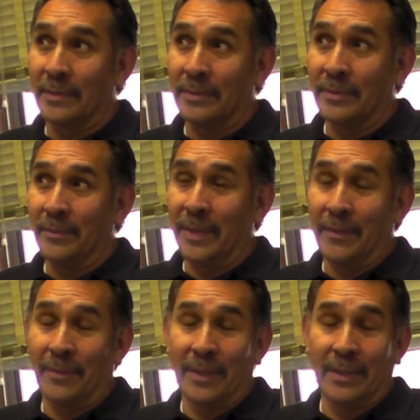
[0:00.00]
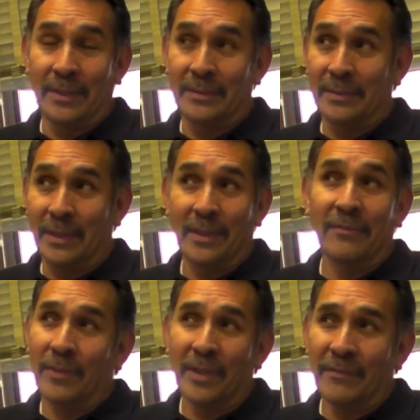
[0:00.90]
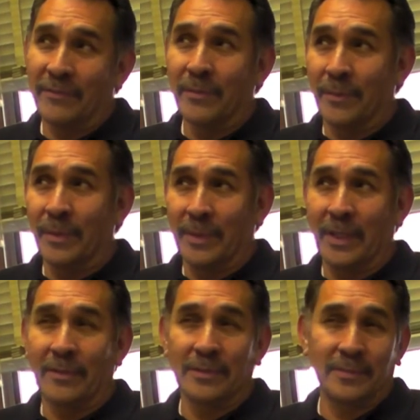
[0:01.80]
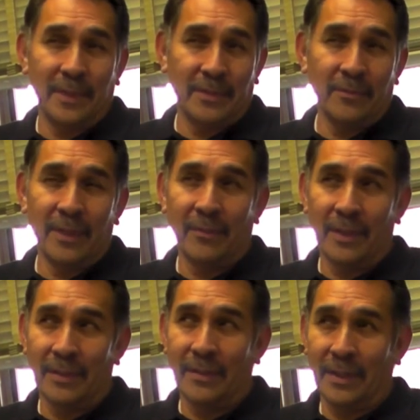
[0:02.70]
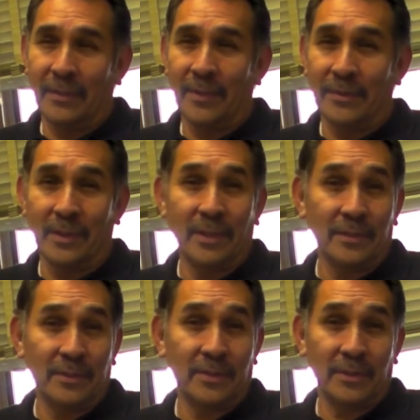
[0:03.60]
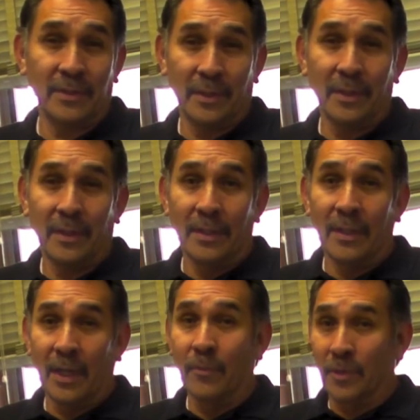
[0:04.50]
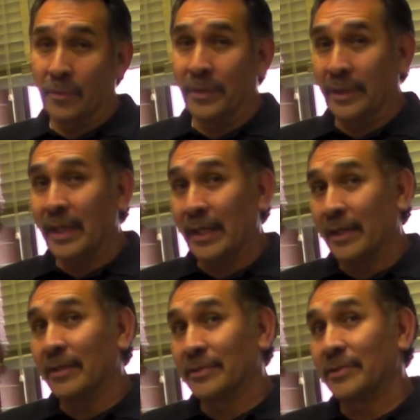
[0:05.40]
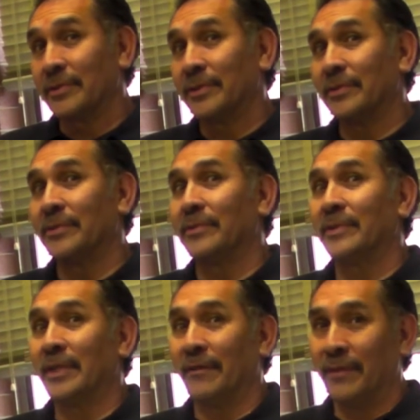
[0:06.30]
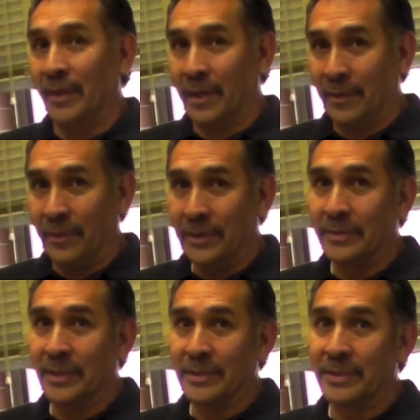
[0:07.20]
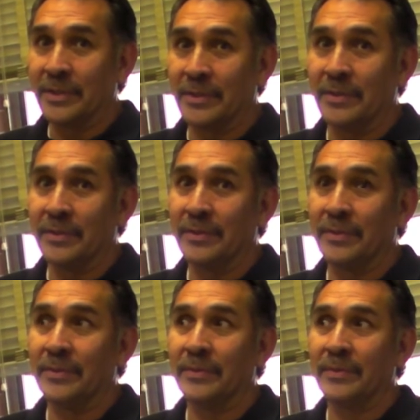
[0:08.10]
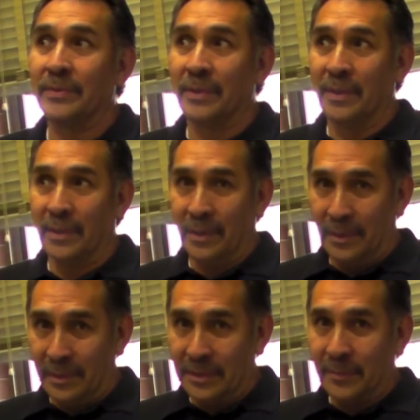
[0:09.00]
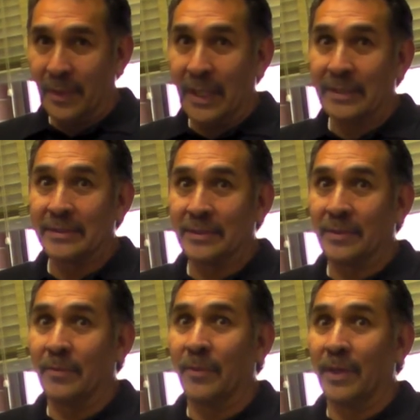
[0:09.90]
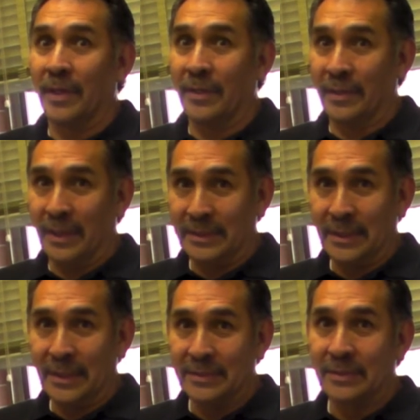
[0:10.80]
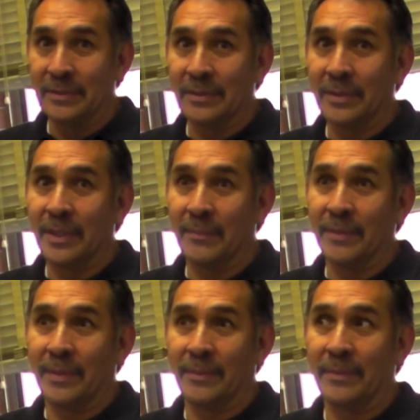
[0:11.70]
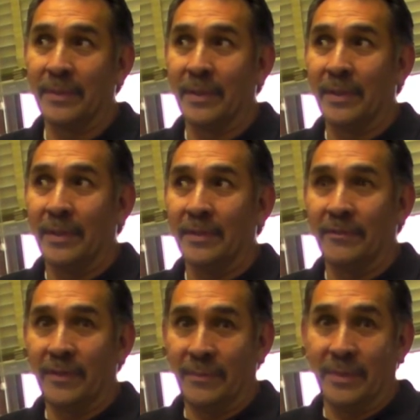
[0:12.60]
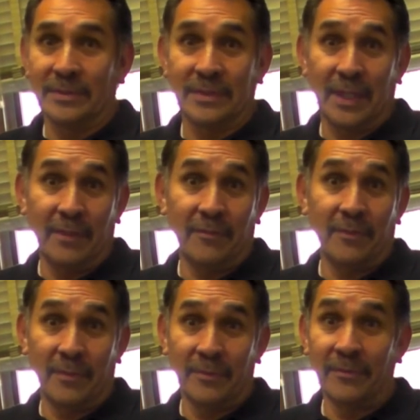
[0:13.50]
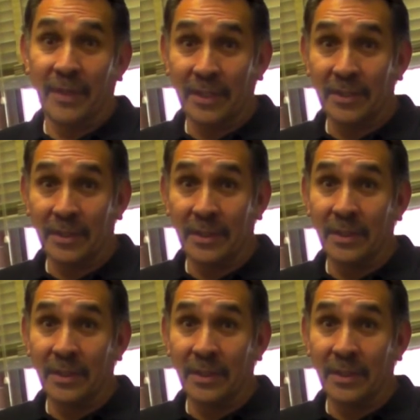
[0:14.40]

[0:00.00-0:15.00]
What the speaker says: you might want to, well, even from a public health perspective, you might want to think about the culture and work within that culture to, if they are going to continue to do this practice, what are the things they need to do to keep the female safe from infection.